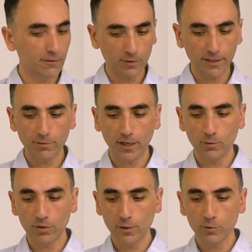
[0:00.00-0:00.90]
So that's why you
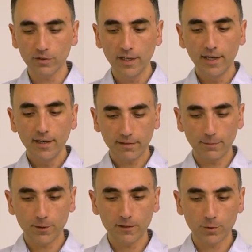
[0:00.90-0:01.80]
will use
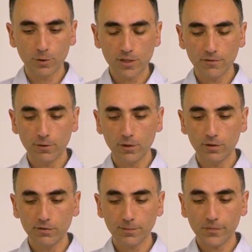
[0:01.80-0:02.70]
separate project for
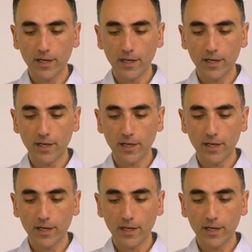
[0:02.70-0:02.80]
those.